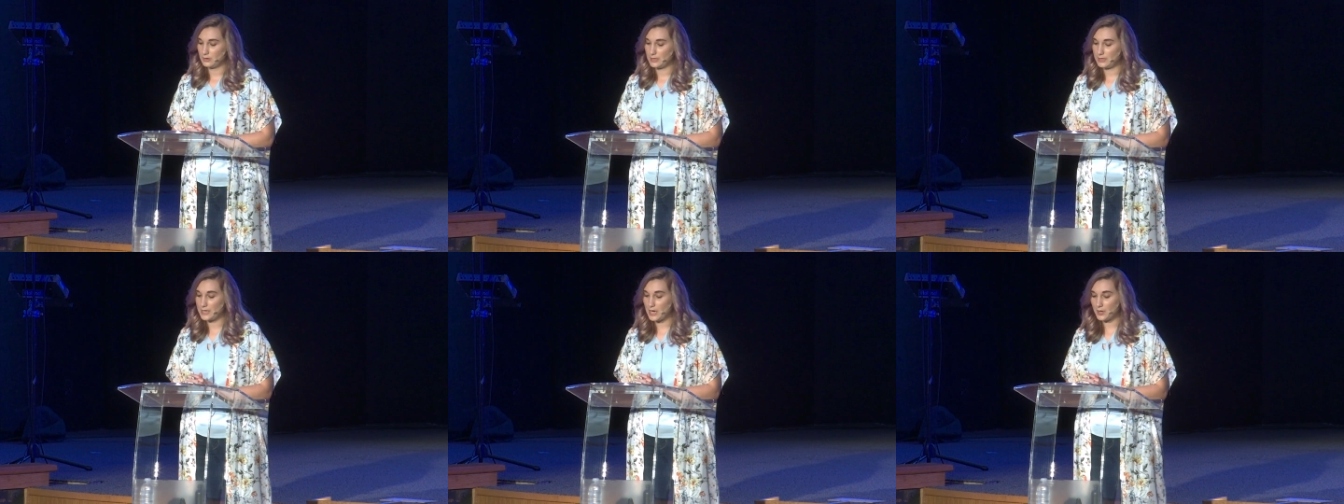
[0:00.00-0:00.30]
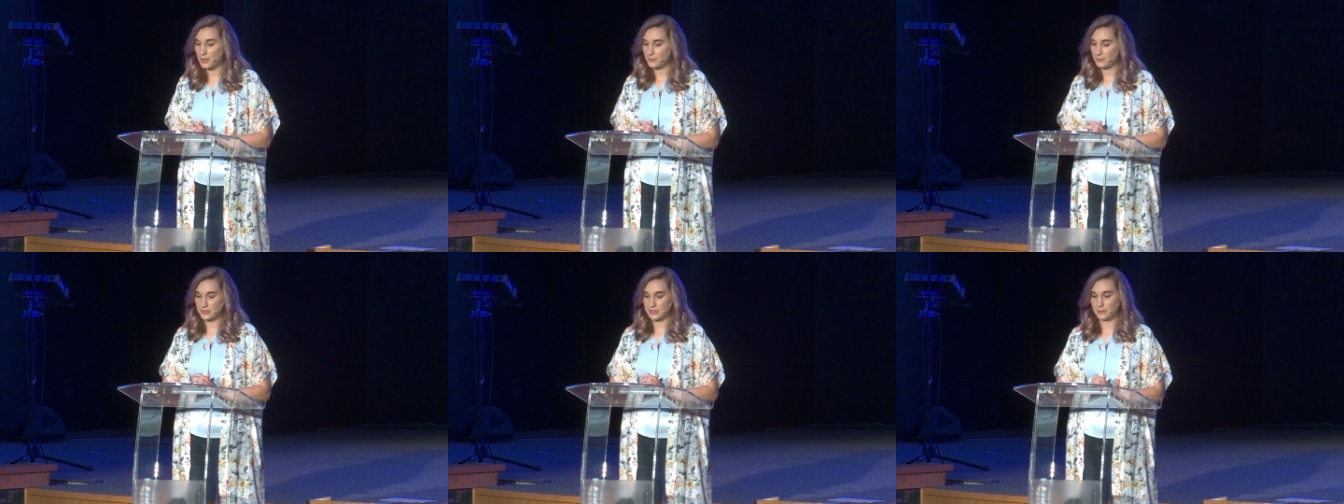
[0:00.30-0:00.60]
And
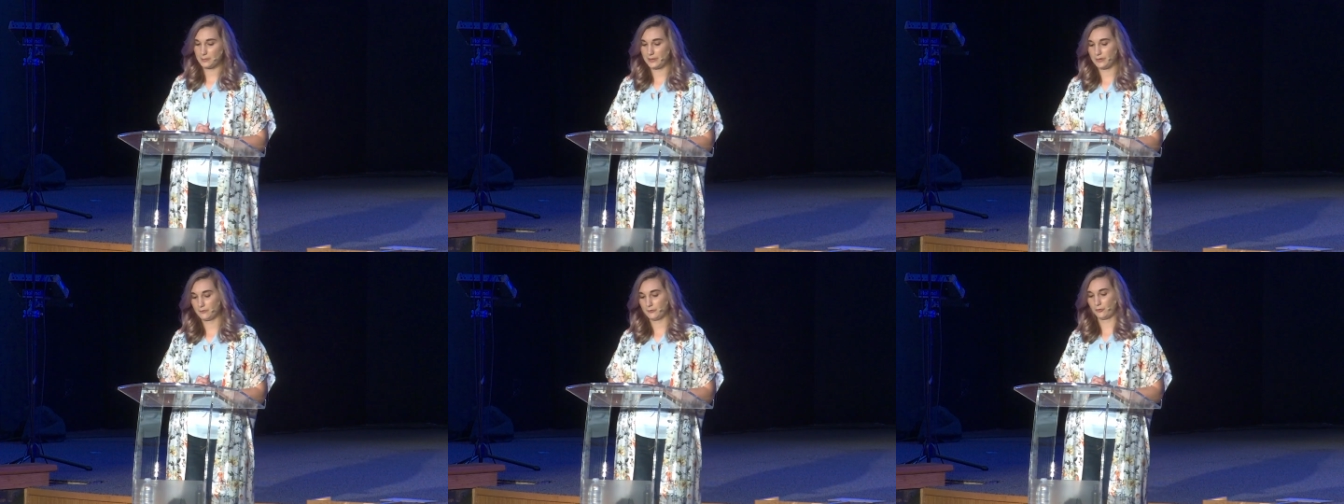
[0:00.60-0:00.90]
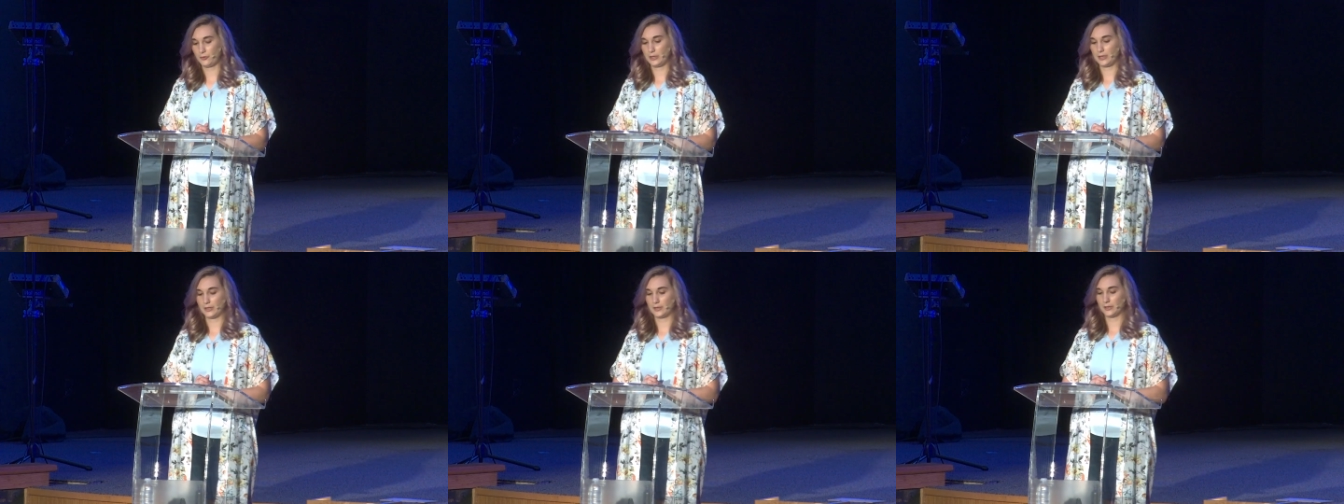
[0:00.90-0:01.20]
now I was a bit
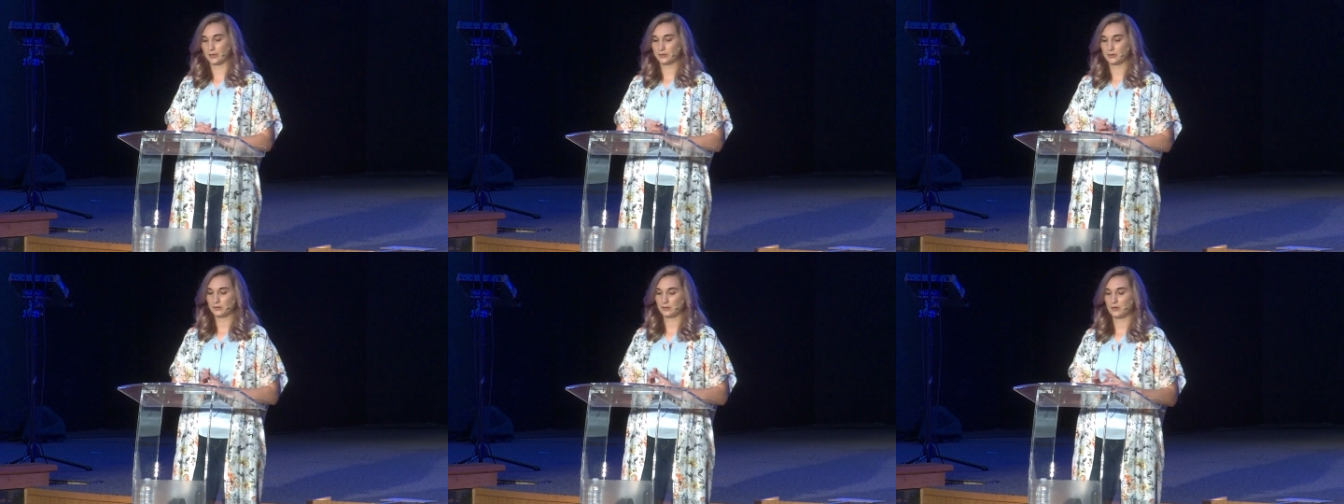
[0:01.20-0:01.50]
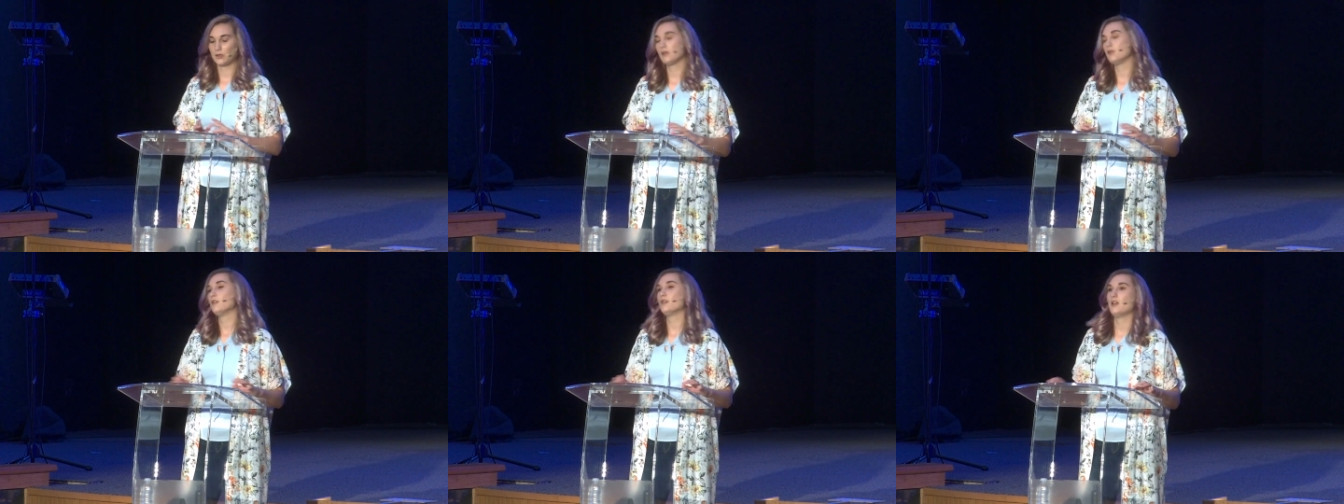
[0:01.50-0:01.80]
freer,
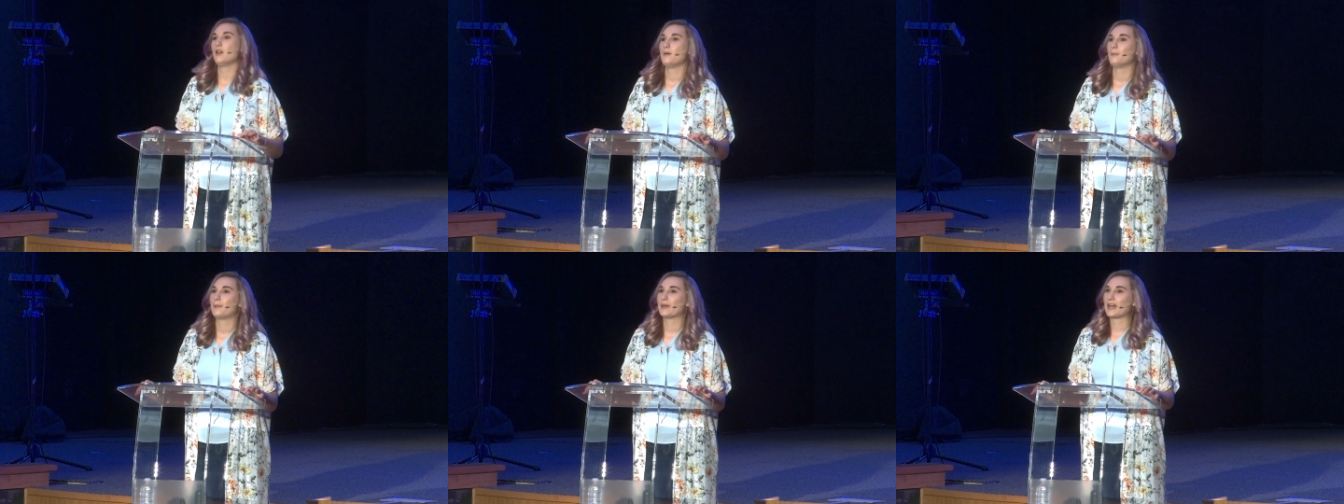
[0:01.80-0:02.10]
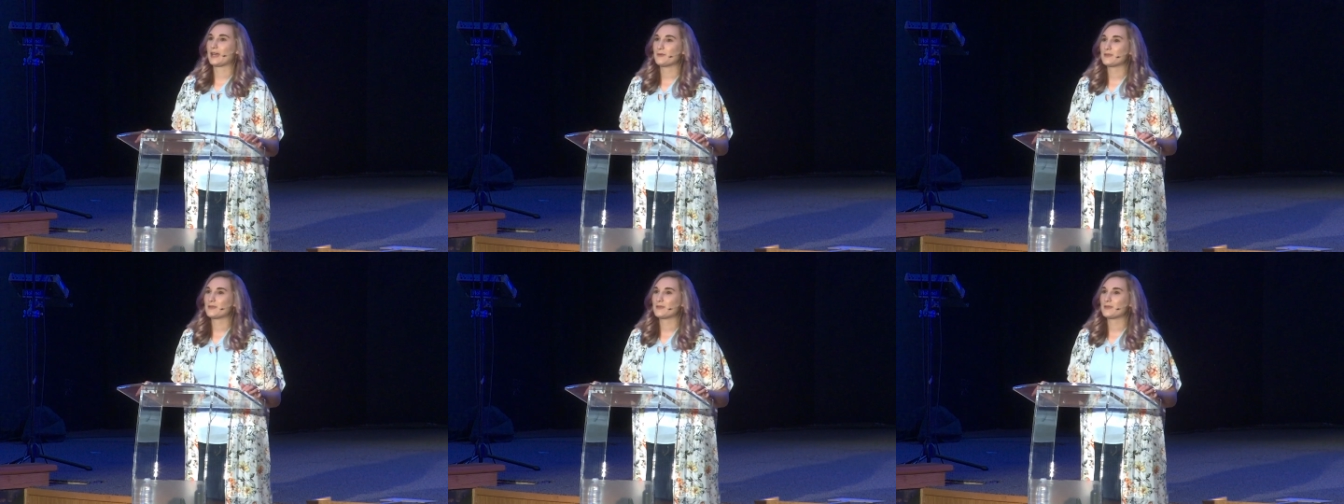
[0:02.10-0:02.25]
but